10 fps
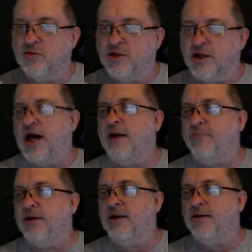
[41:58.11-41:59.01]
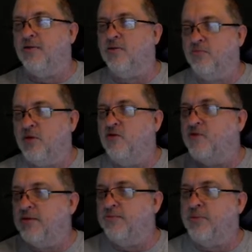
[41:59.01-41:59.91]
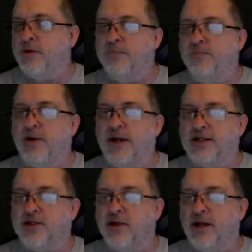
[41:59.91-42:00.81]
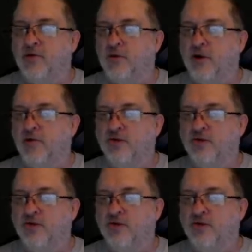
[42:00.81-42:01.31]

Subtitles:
copy it or move it and put it in place later on.